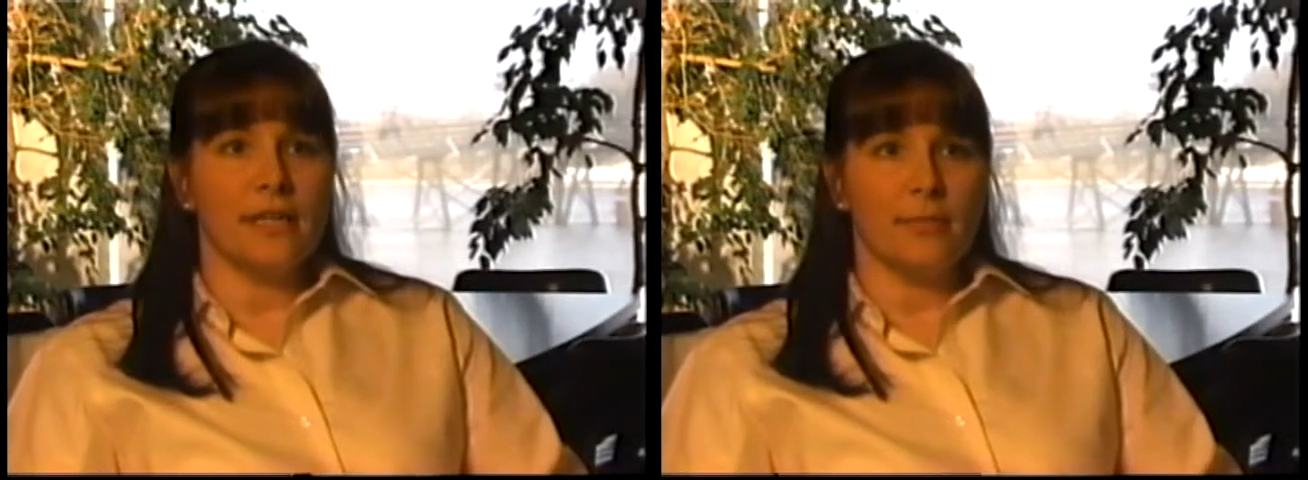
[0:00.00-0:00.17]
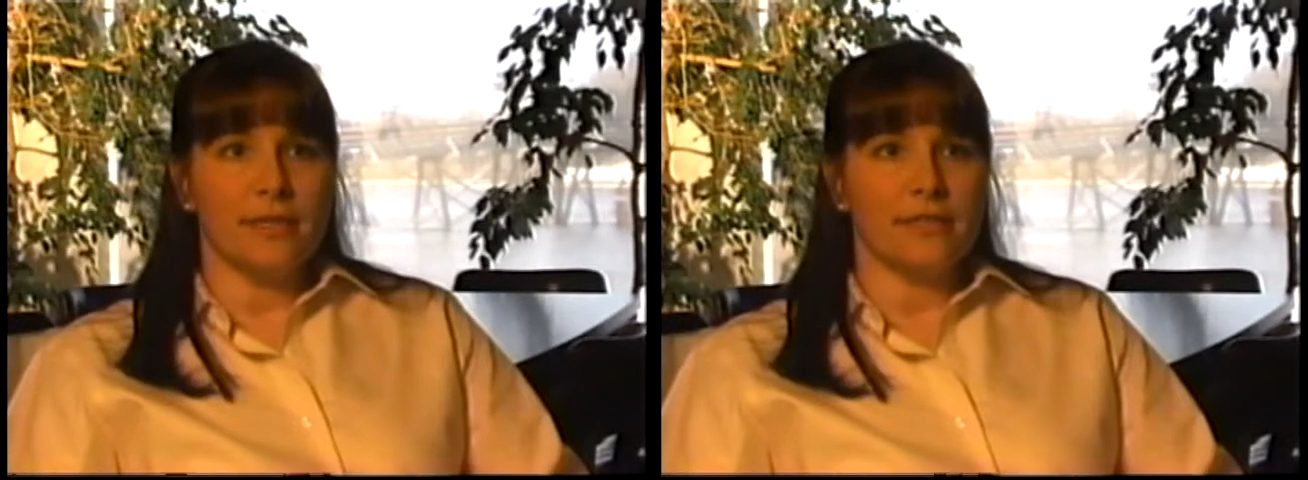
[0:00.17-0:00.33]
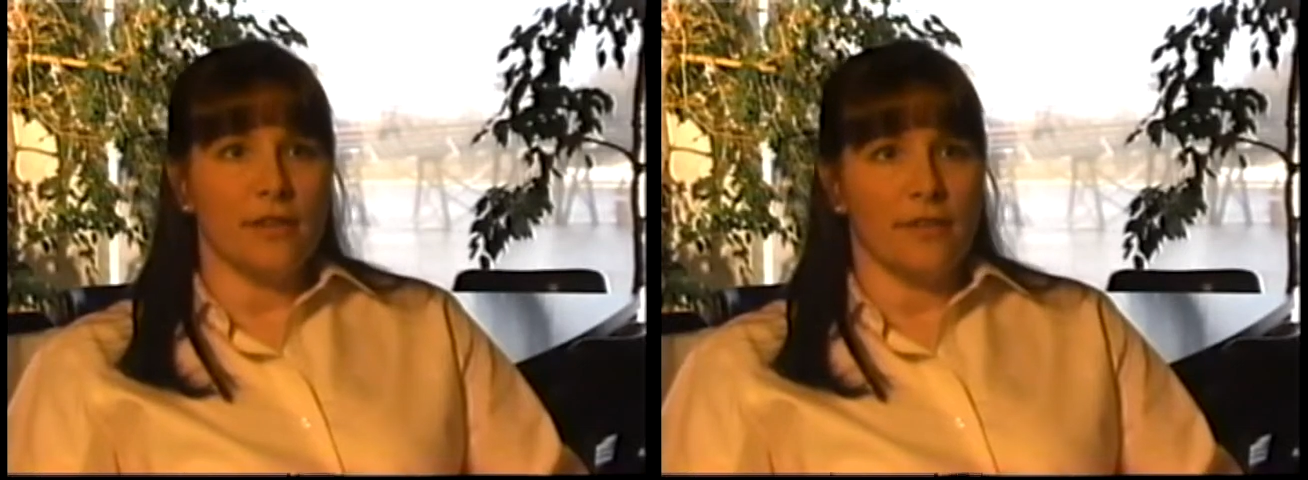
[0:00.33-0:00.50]

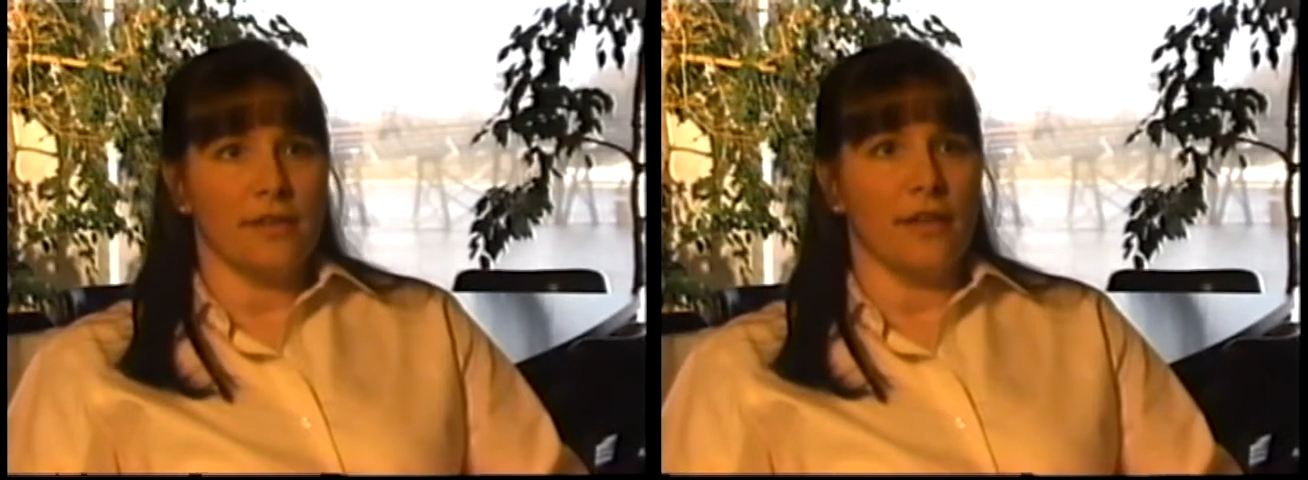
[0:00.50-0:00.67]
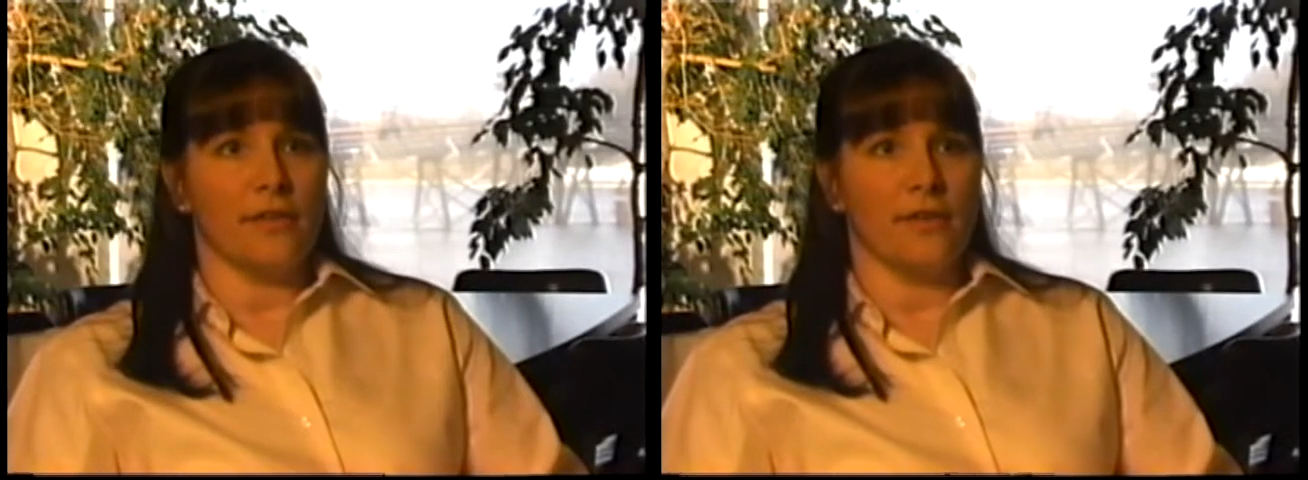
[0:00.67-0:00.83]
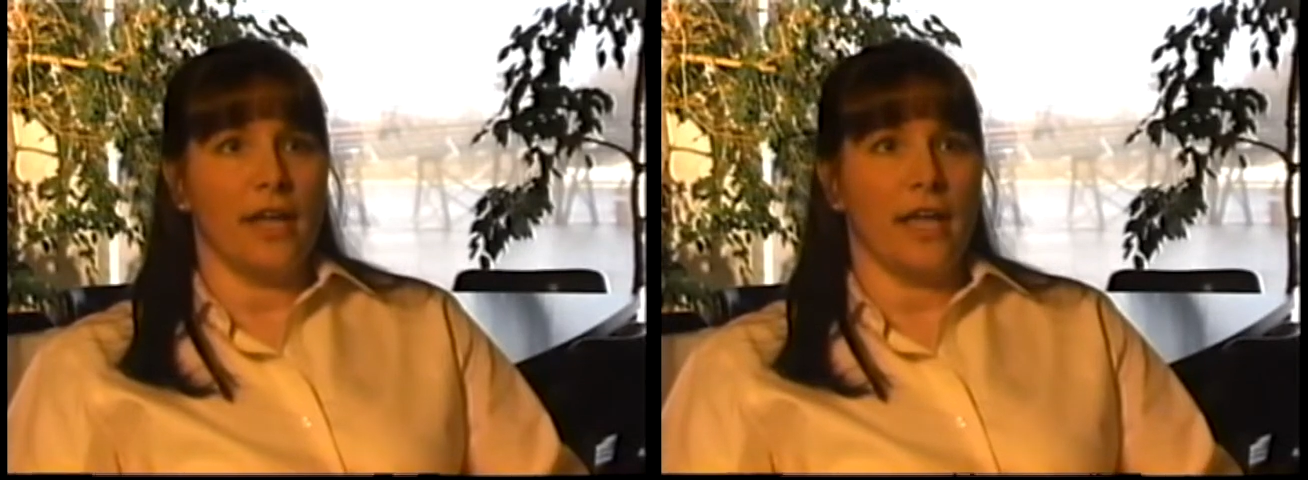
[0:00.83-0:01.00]
Gibbons, on the
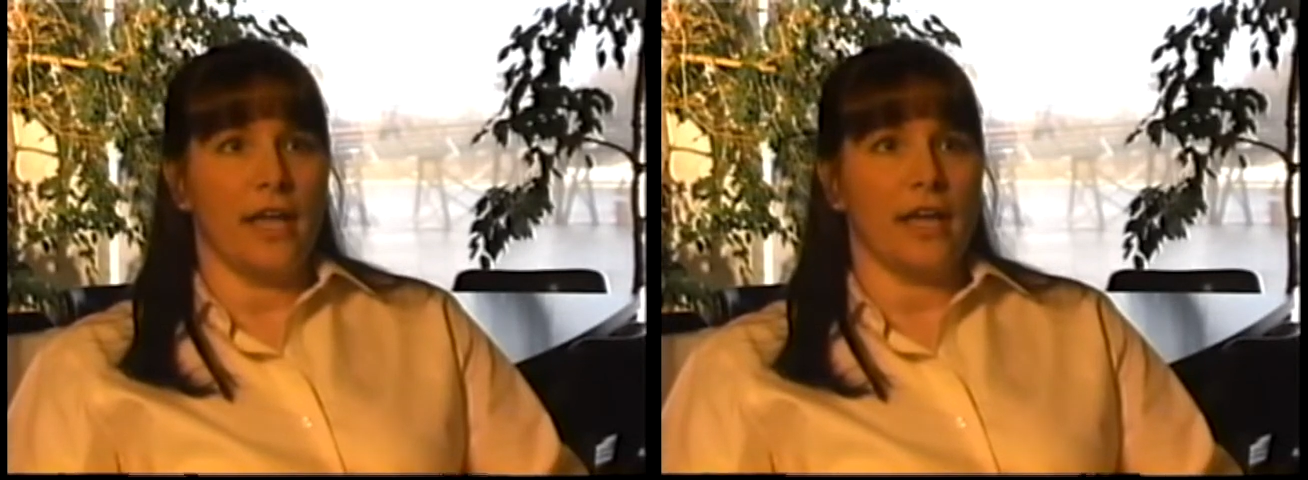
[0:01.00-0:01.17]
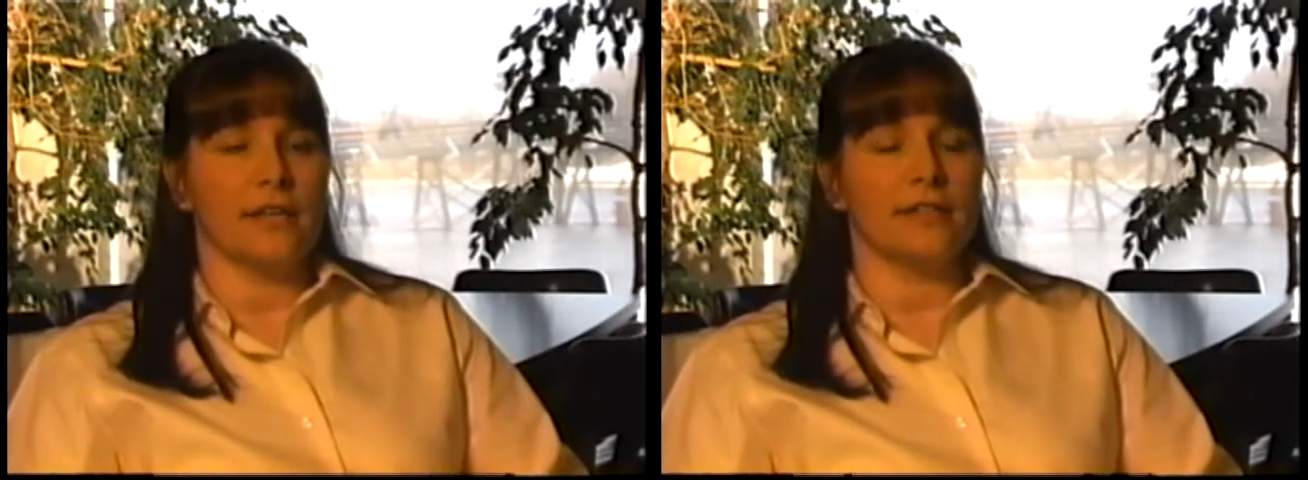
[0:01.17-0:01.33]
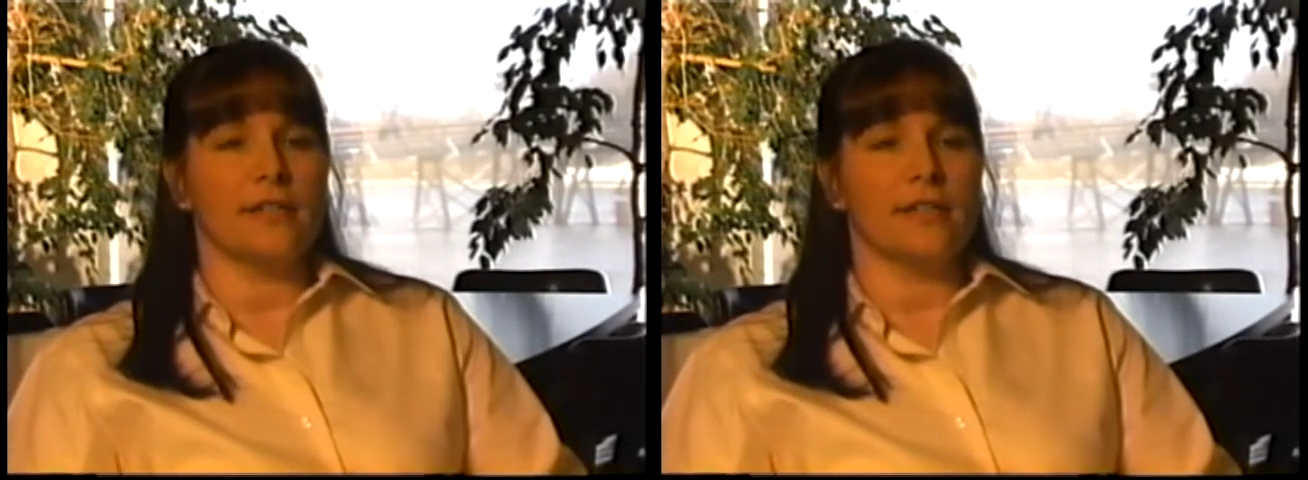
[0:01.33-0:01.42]
other hand,